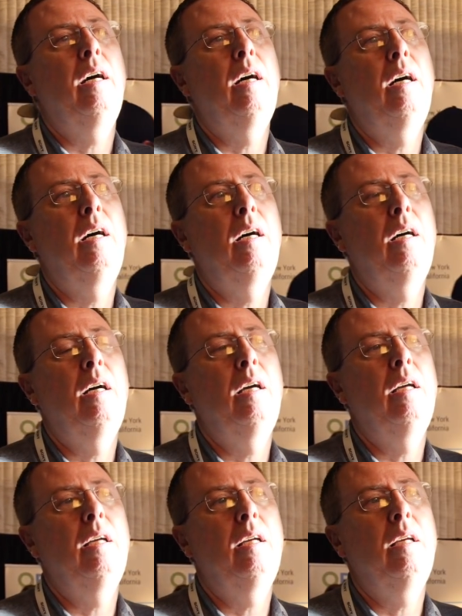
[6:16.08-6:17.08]

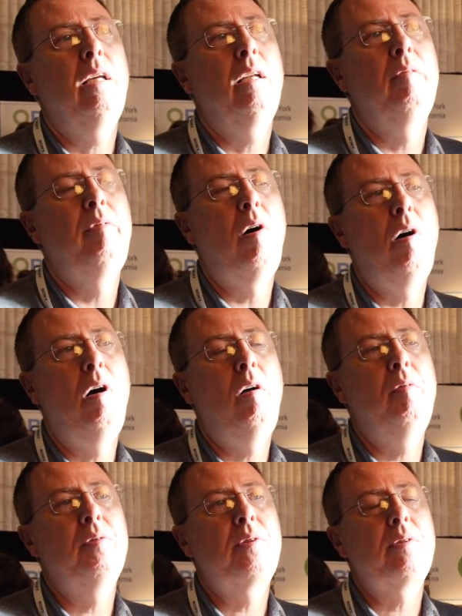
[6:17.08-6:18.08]
Uh, it
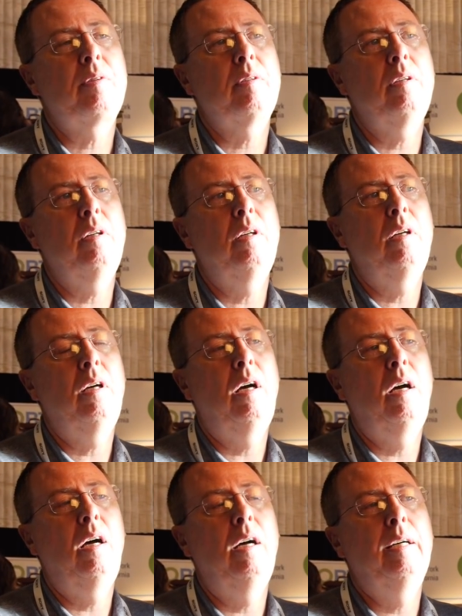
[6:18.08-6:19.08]
involves
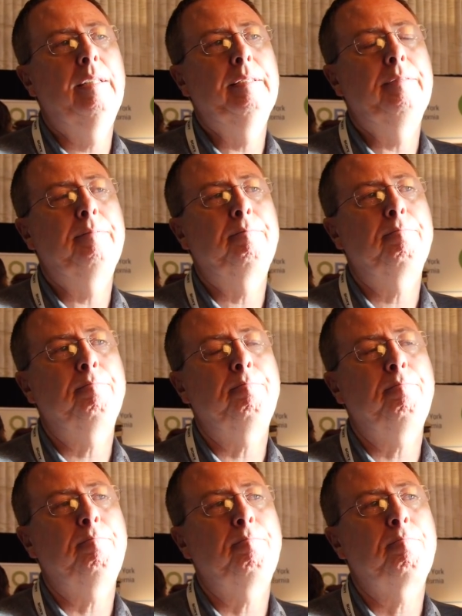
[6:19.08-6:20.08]
uh,
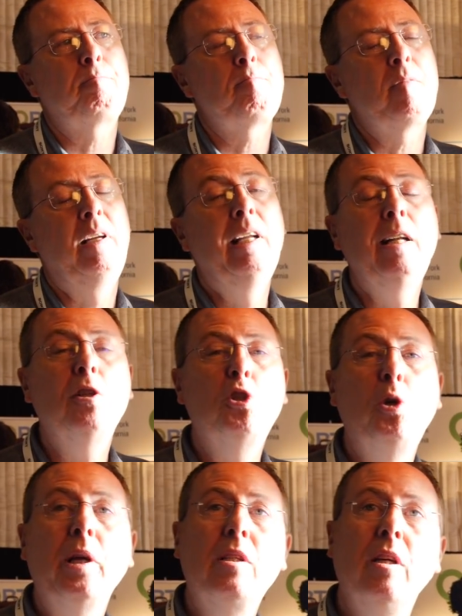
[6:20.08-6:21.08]
little
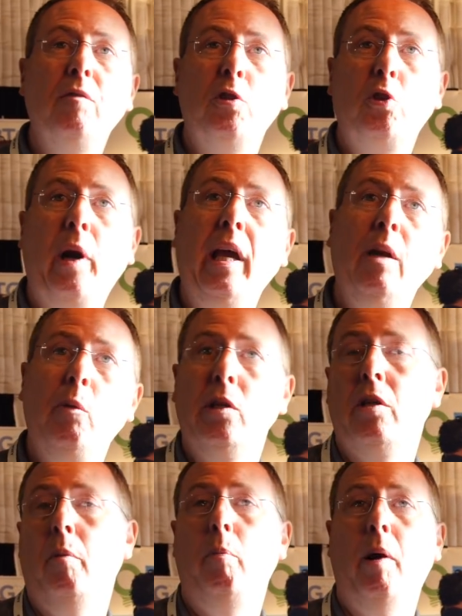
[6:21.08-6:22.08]
tricks of the trade,
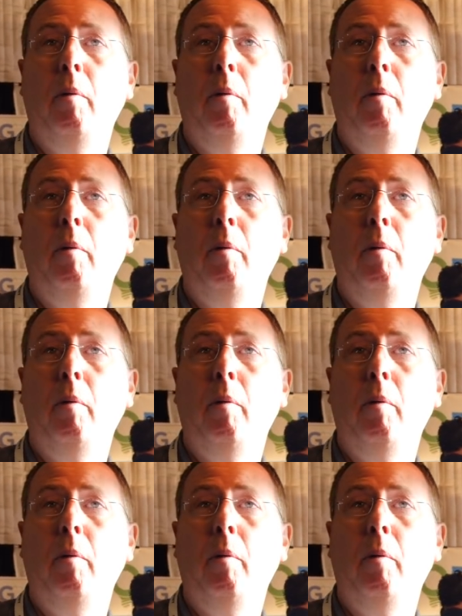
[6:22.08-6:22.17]
which I'm